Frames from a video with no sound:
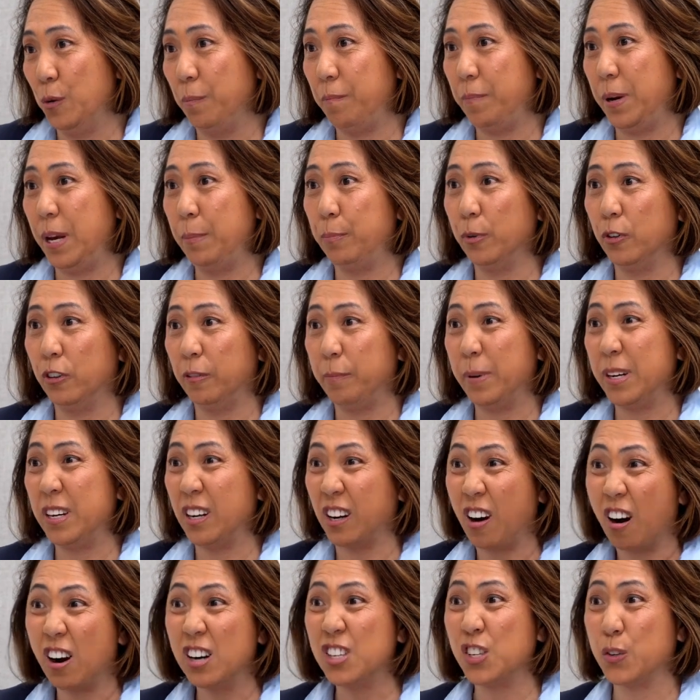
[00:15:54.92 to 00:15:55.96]
people who've been
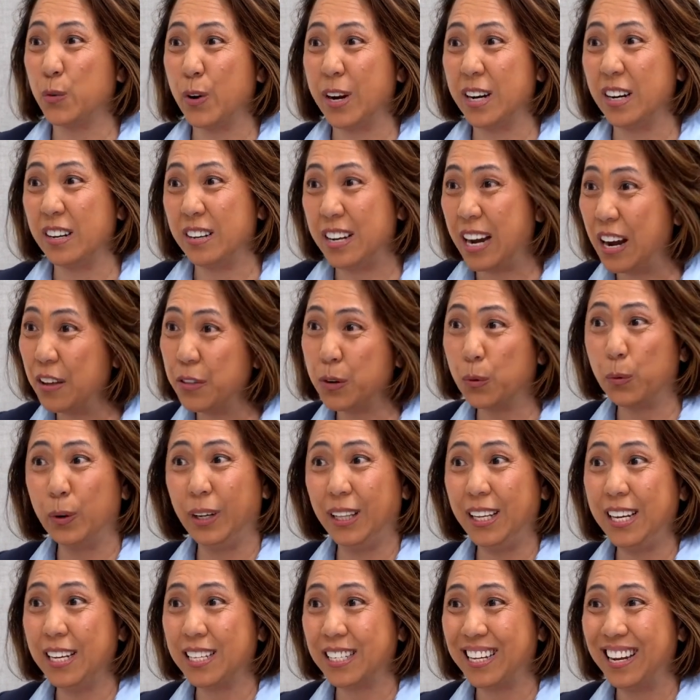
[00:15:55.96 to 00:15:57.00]
incarcerated and now they're
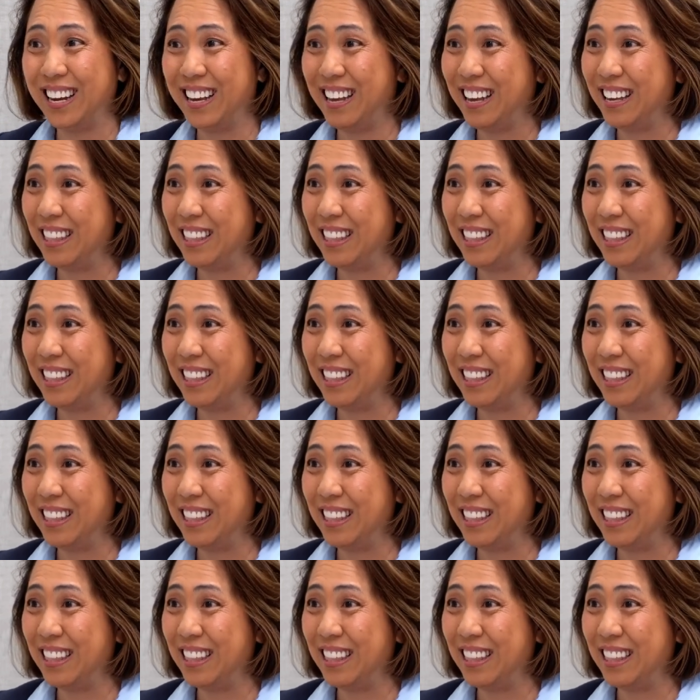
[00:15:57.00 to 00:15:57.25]
released.